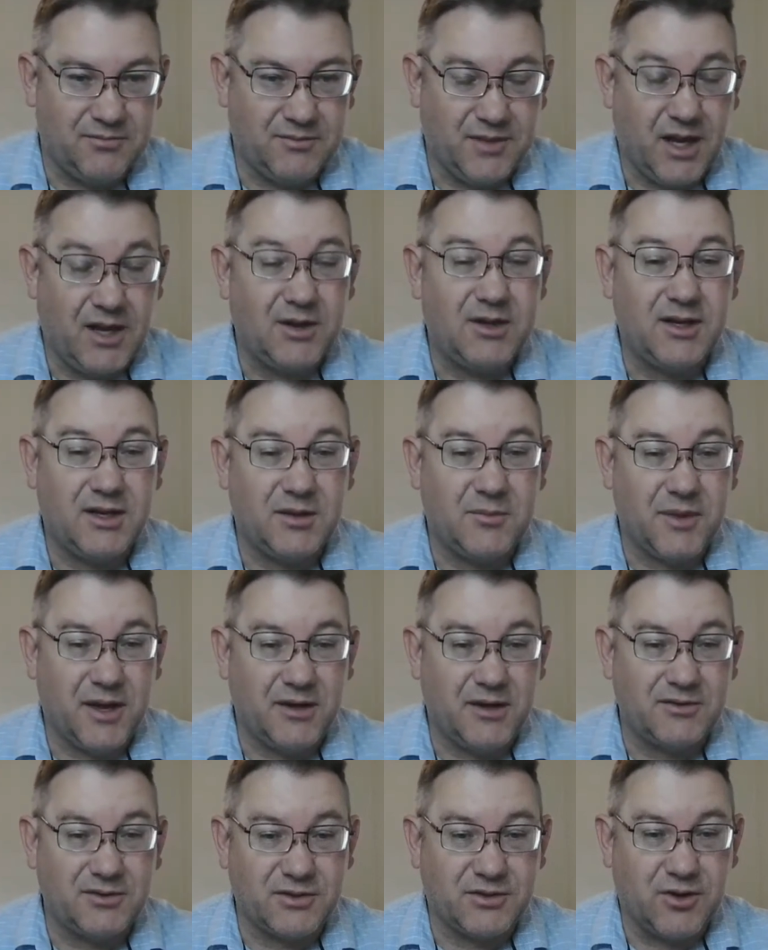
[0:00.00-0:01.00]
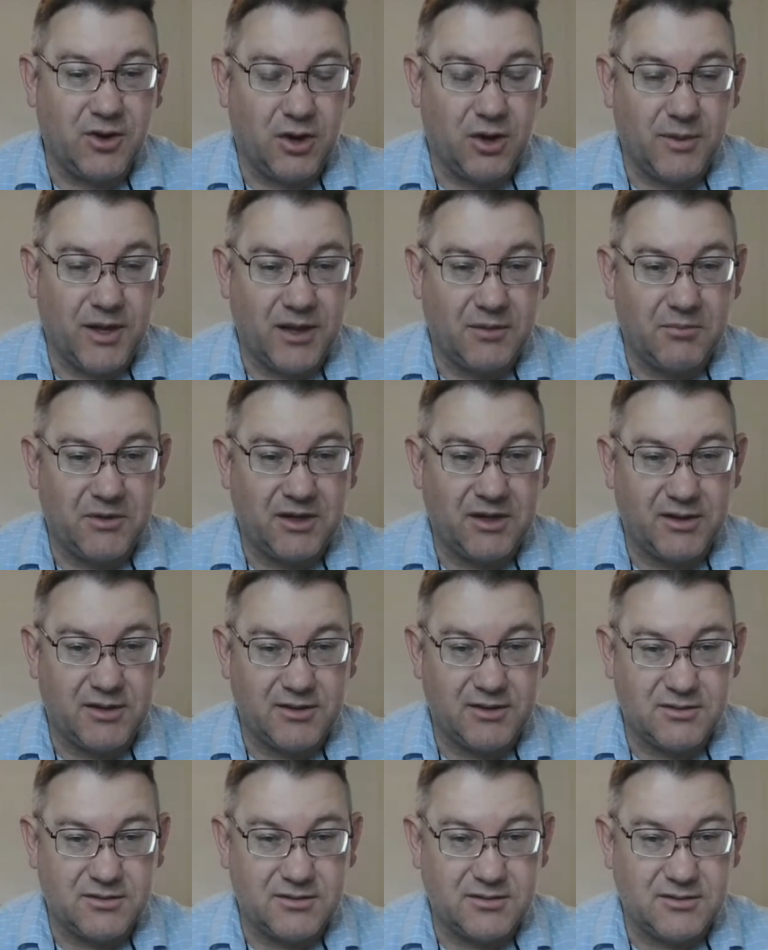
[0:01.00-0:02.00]
I need a manager callback
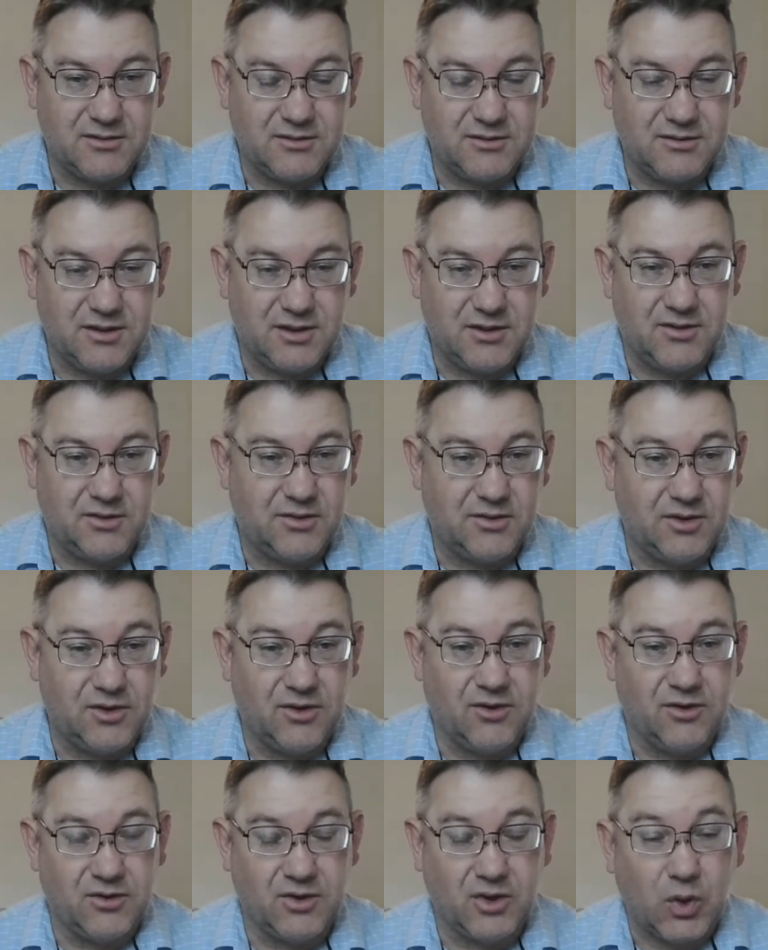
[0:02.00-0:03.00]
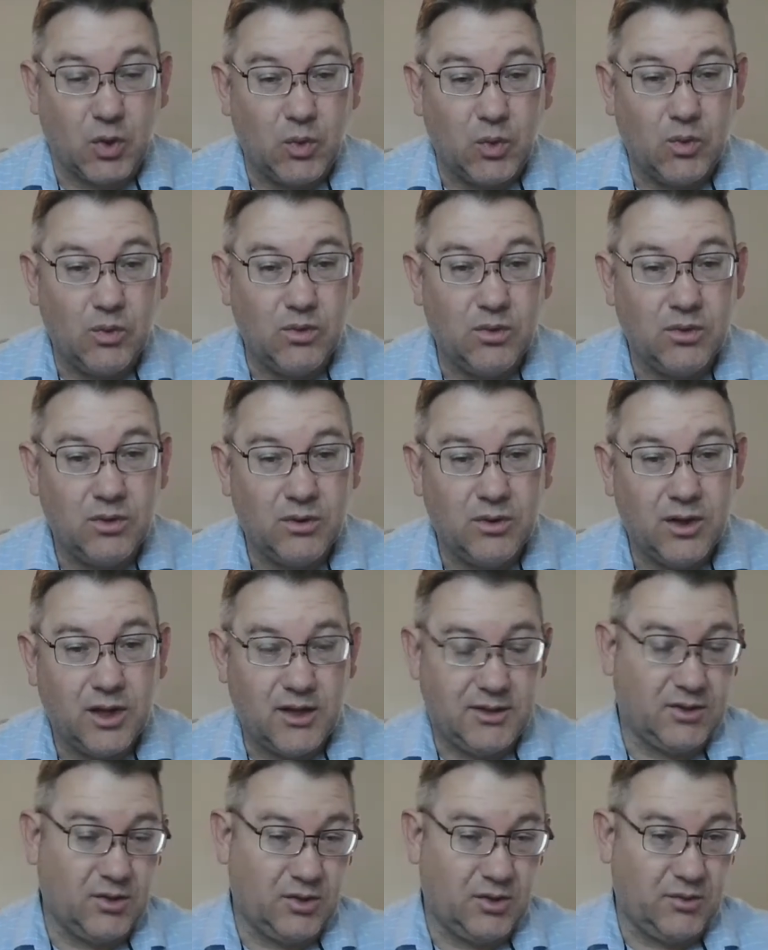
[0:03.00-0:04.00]
because either you're new
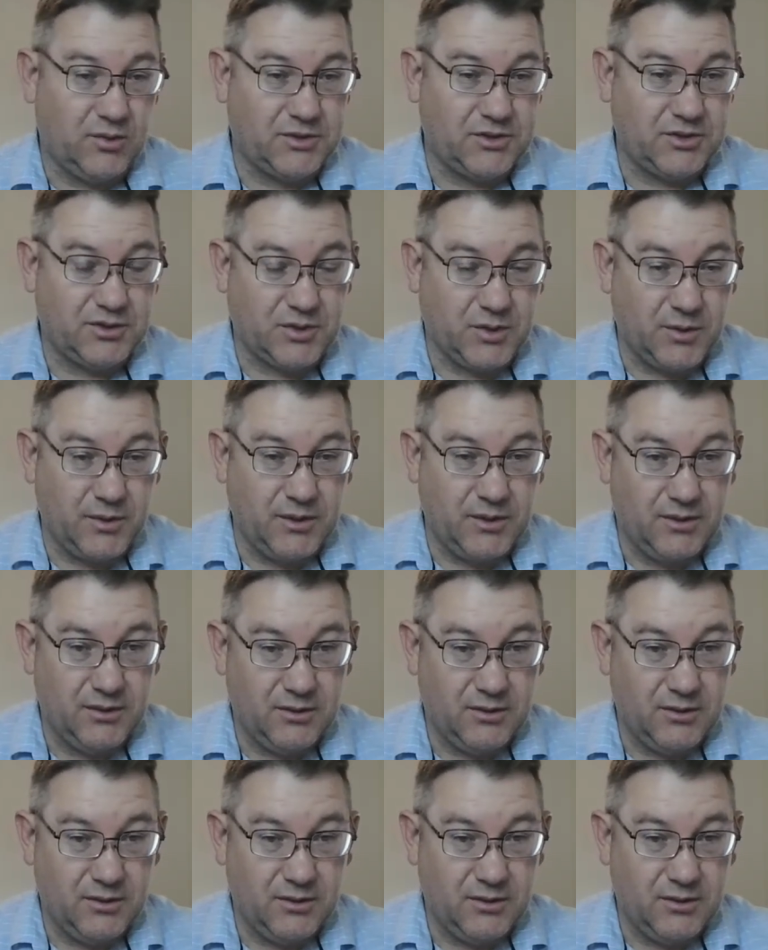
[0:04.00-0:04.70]
and don't know what you're doing,